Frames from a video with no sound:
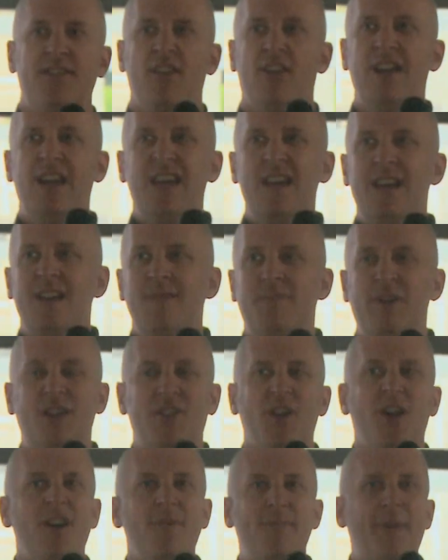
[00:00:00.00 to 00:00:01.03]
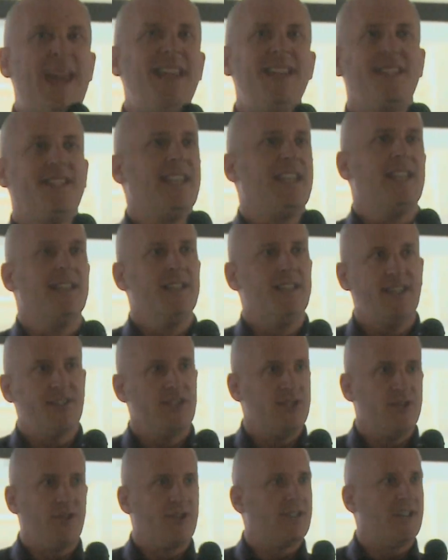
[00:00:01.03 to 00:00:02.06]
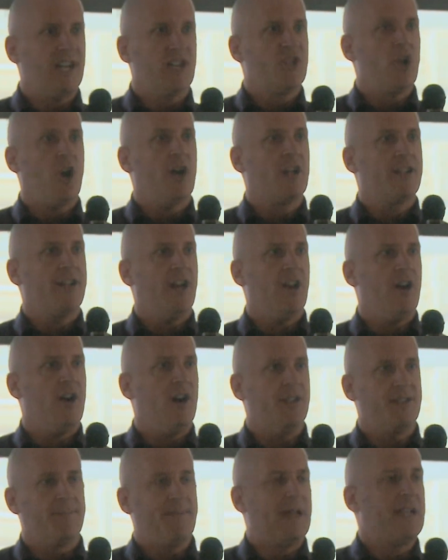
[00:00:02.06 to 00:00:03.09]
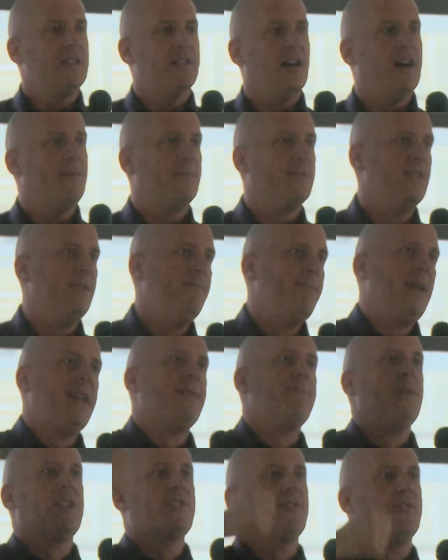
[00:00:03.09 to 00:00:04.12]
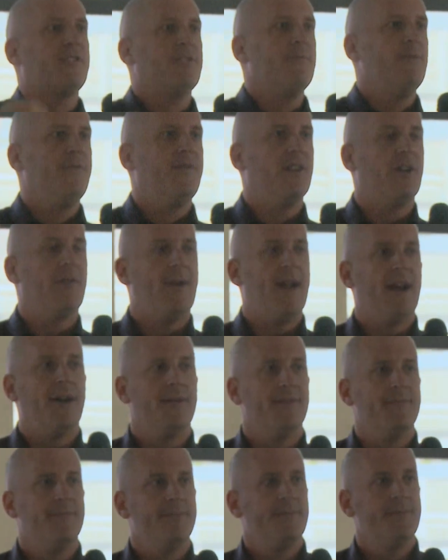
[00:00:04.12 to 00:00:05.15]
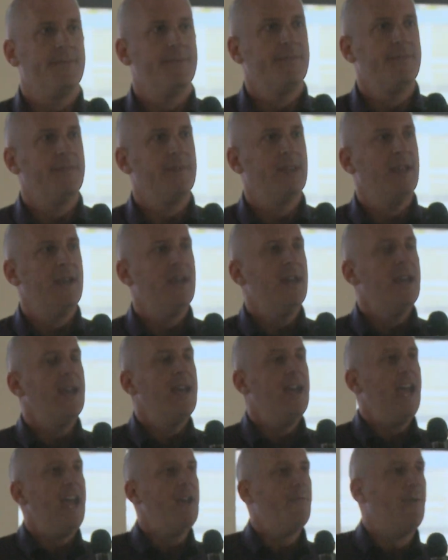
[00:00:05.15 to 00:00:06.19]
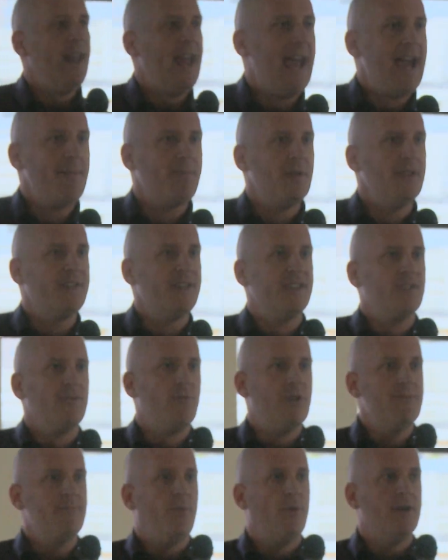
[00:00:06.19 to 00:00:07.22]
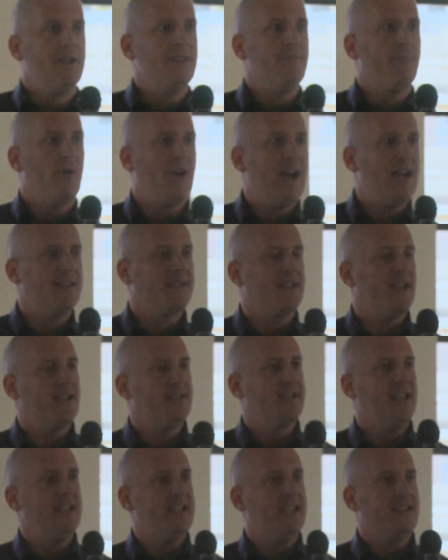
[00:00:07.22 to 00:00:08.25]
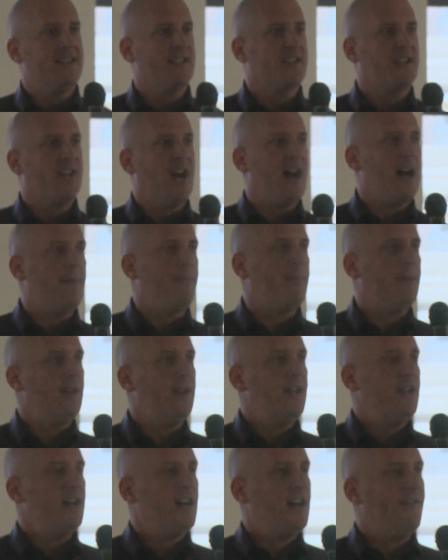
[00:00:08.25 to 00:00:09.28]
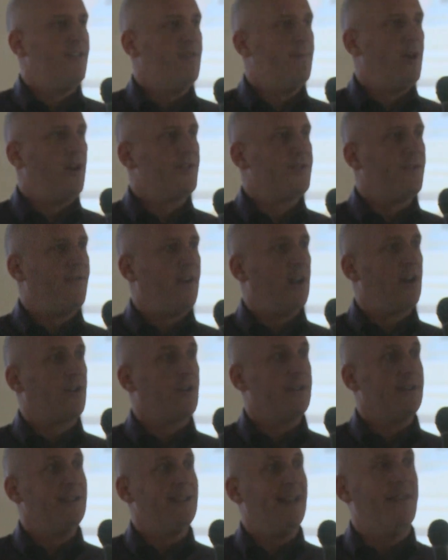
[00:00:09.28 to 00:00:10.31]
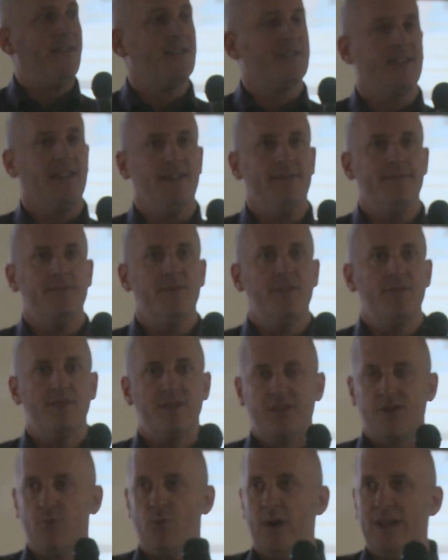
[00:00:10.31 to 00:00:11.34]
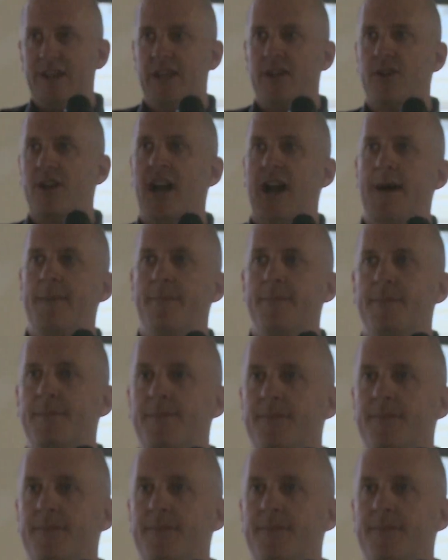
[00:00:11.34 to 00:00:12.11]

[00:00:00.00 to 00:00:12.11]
in there. But it's all pasty. It doesn't look like chocolate at all. It's big lumps, and big mixers are moving it around. And what happens is at one point in the process, they take this cup of an emulsifier called lecithin. This is one little cup.